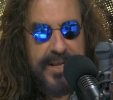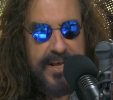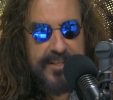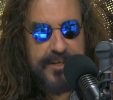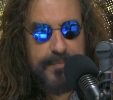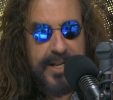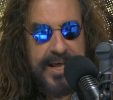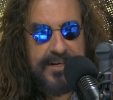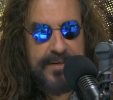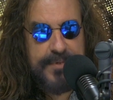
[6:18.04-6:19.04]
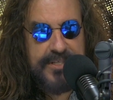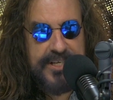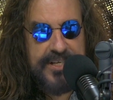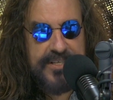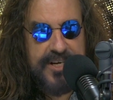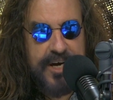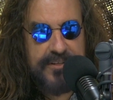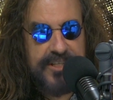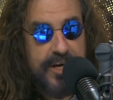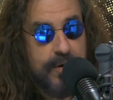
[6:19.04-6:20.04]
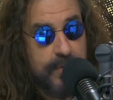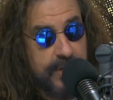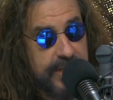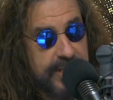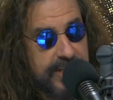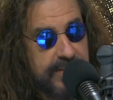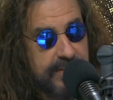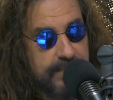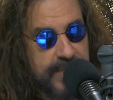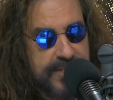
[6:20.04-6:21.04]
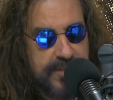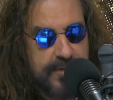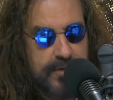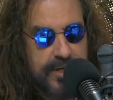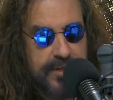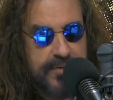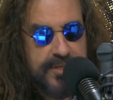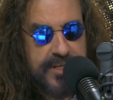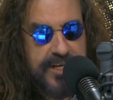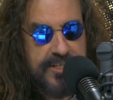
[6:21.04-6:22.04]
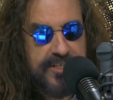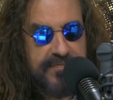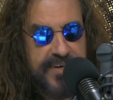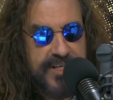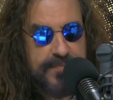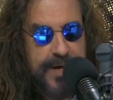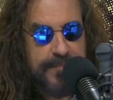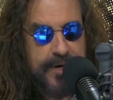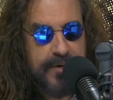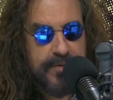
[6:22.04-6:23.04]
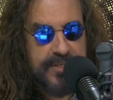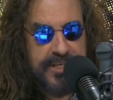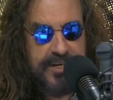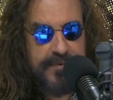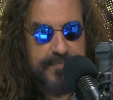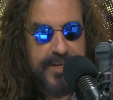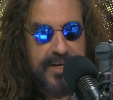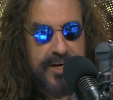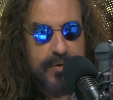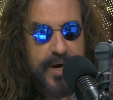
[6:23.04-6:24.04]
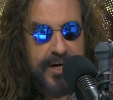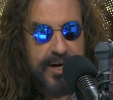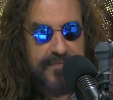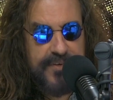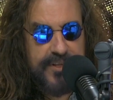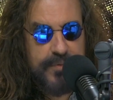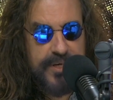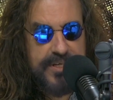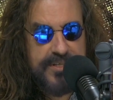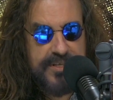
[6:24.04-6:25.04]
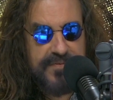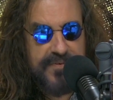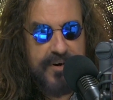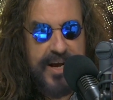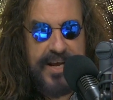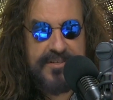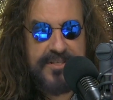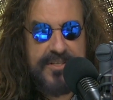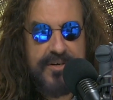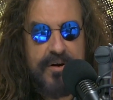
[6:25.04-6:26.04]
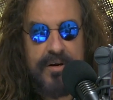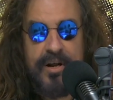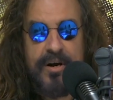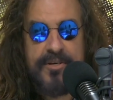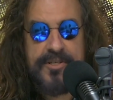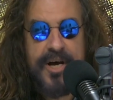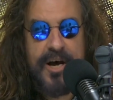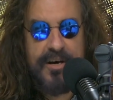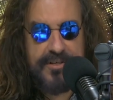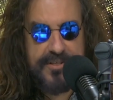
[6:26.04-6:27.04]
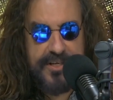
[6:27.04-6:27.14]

The black limousine is not the only mystical hallucination faced by motorists here. Quite often, the reason for accidents are large dogs